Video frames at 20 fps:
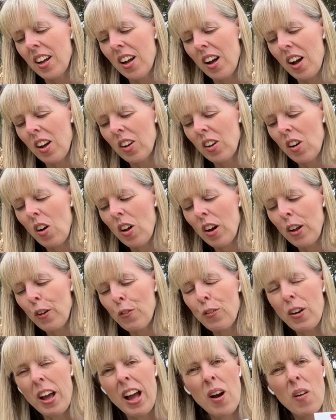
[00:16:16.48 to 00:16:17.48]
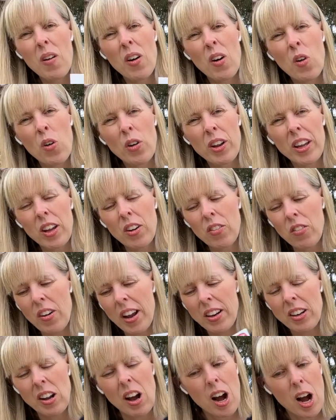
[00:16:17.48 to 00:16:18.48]
a cauliflower all year
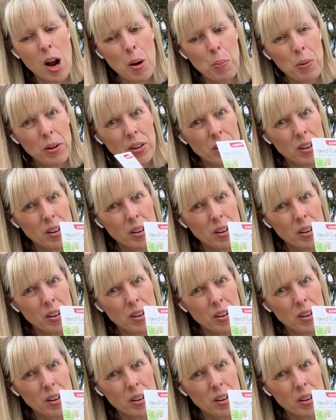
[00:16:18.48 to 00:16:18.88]
round hybrid